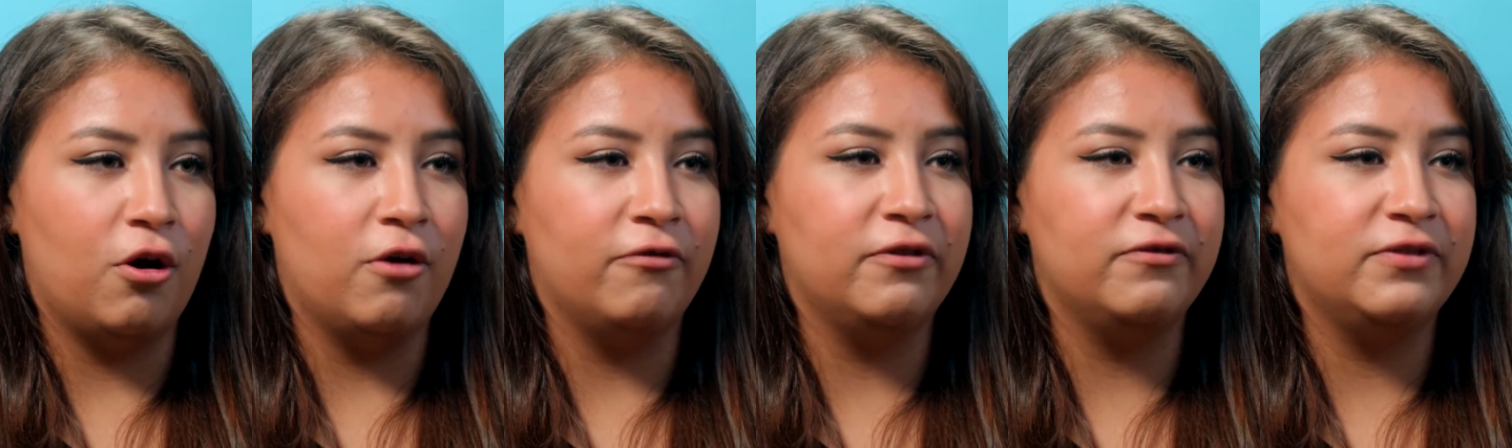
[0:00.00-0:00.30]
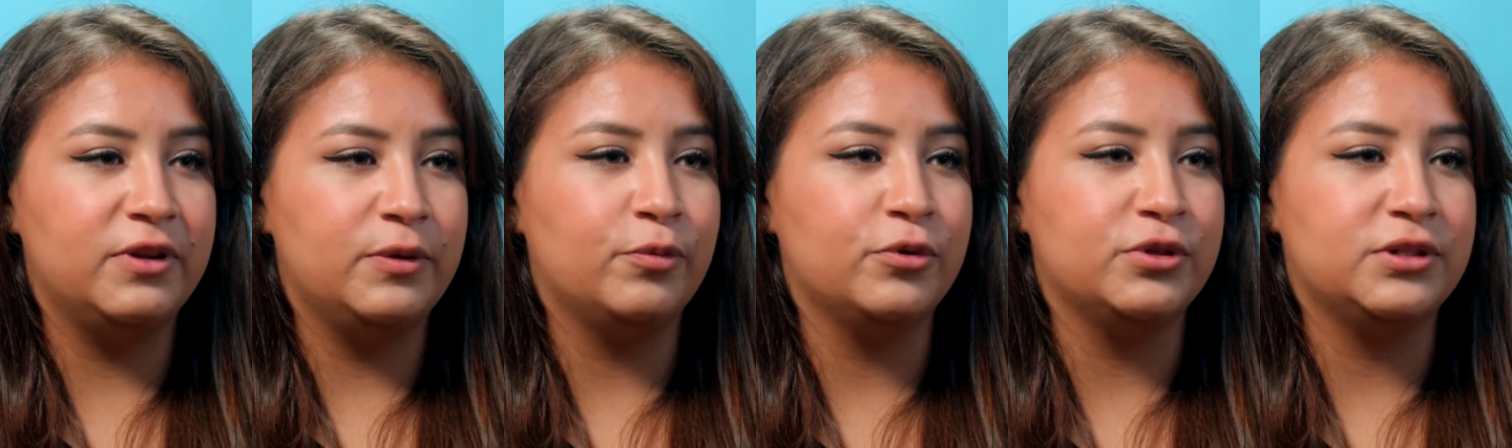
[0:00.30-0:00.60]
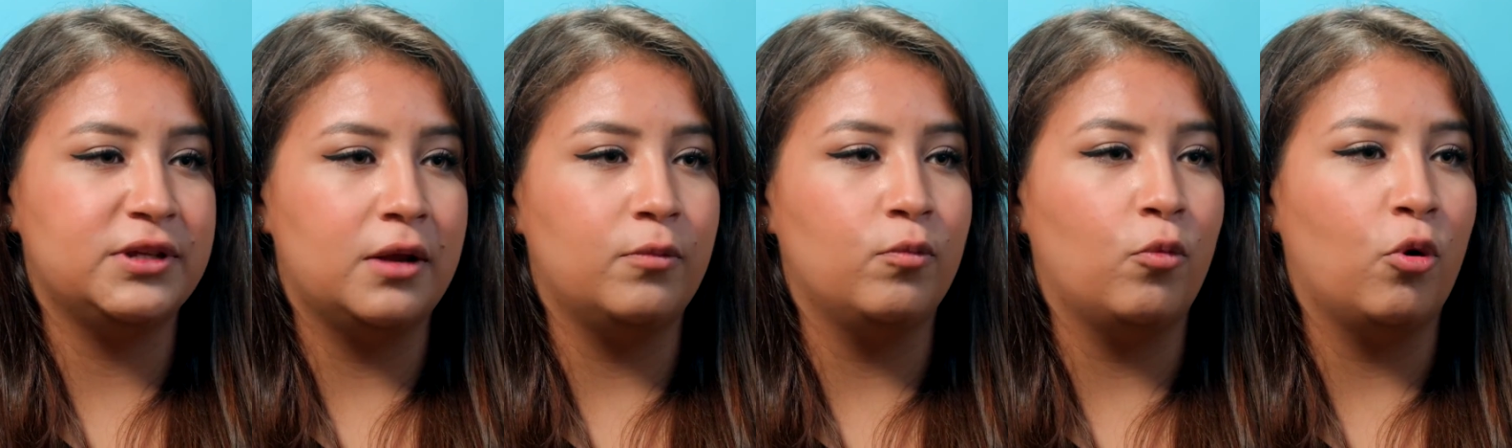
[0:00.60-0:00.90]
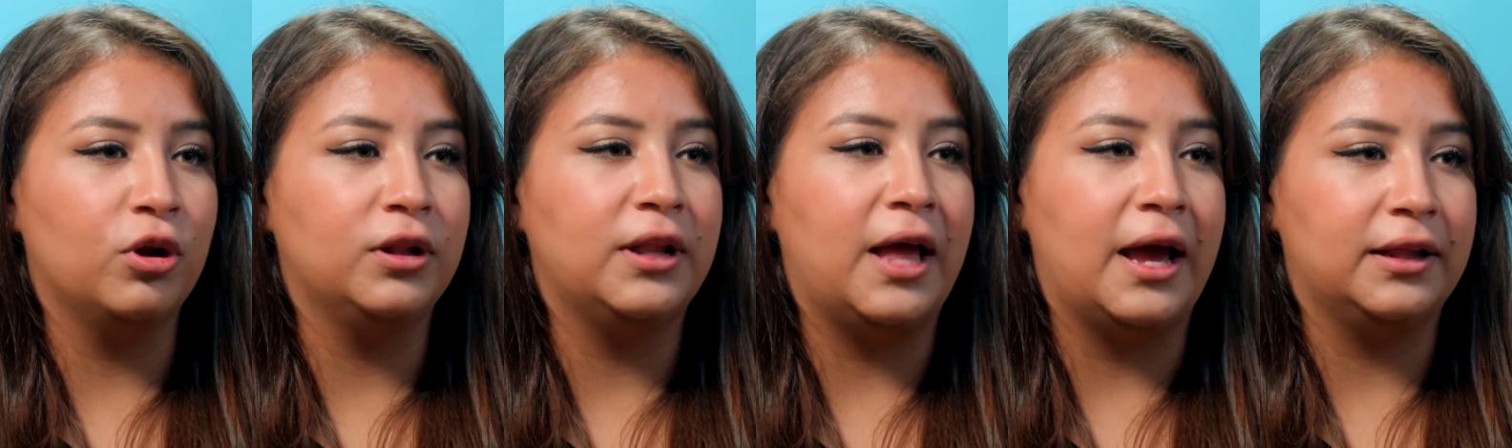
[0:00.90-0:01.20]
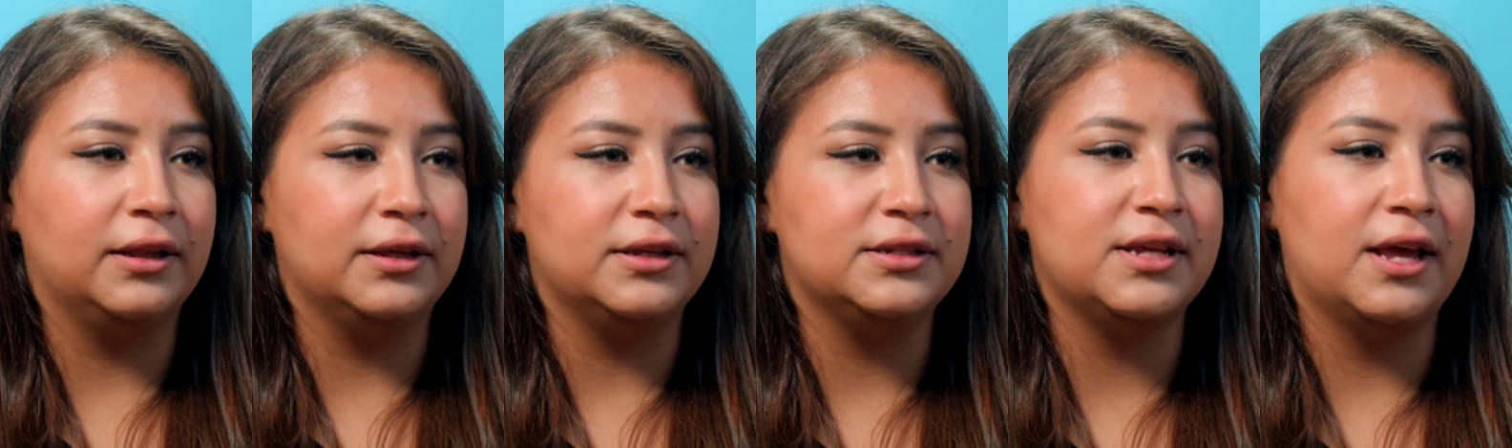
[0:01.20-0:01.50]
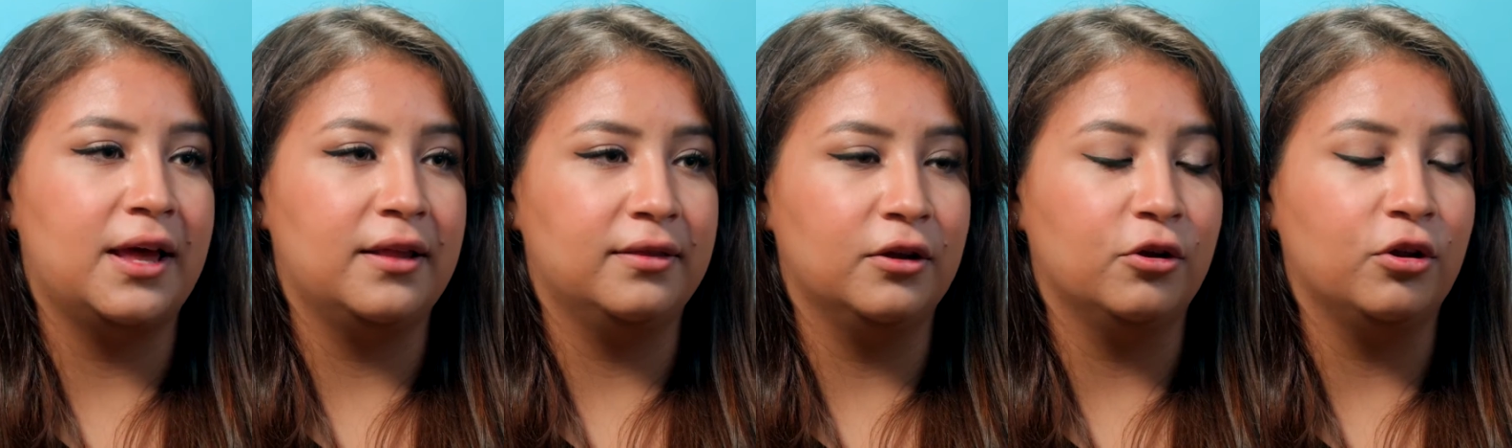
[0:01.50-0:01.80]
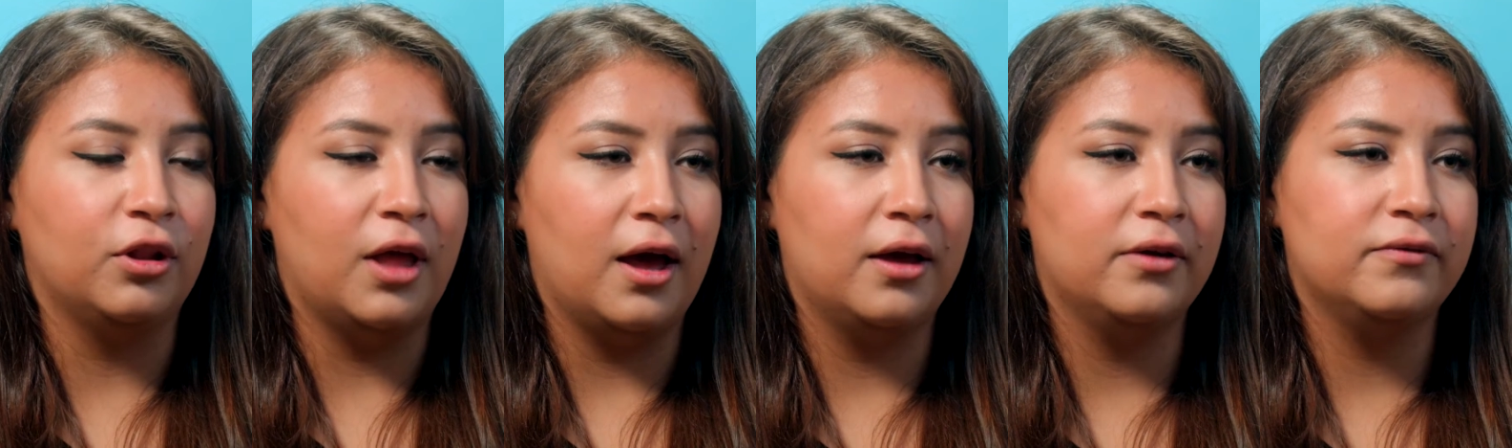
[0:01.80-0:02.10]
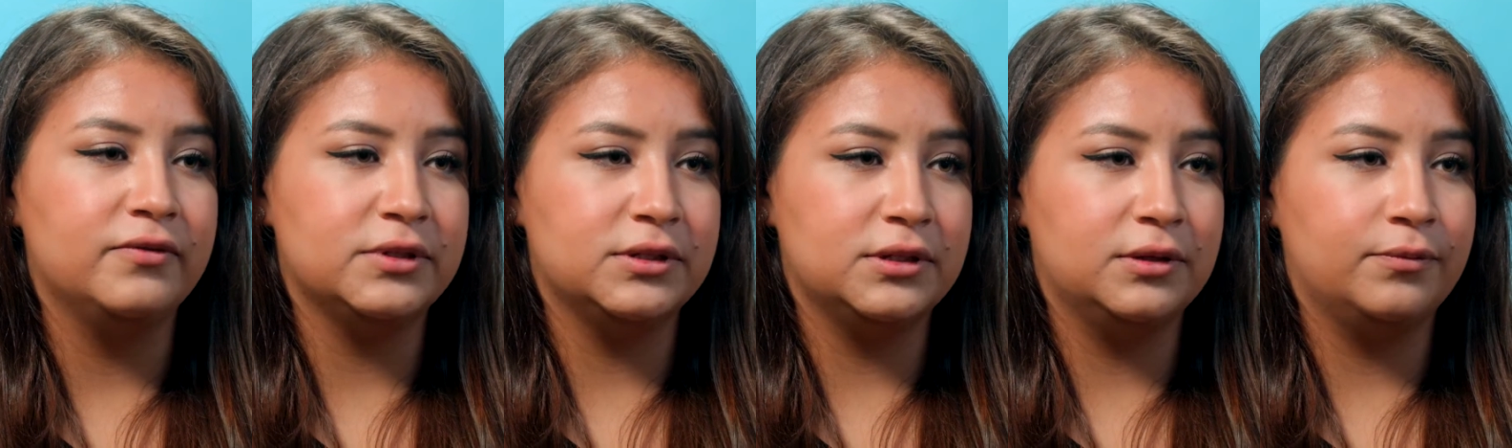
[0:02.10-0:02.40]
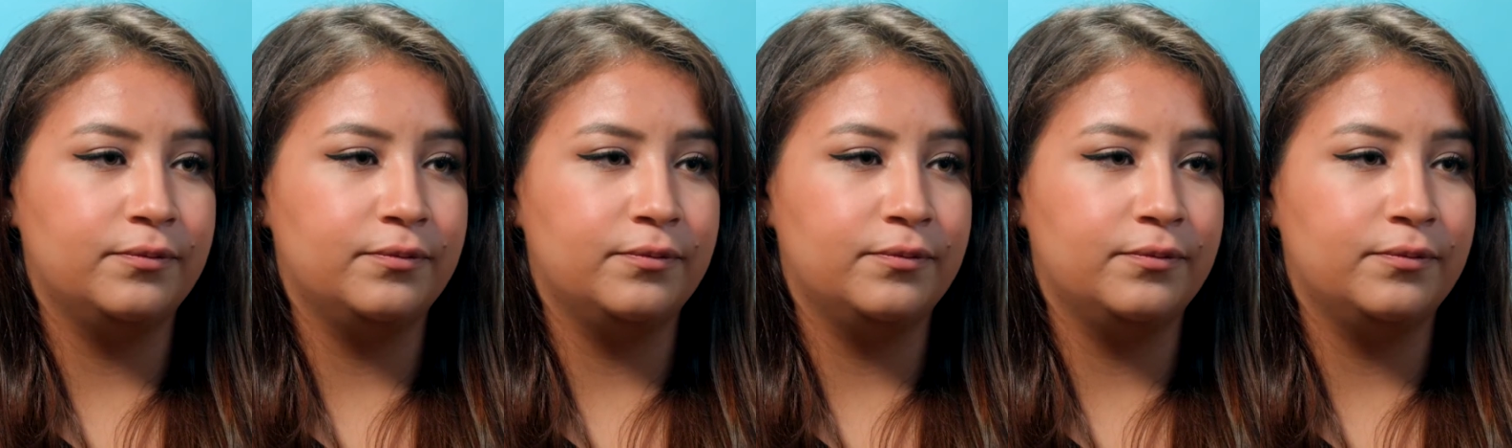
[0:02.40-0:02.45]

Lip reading: are 50% more likely to end their lives.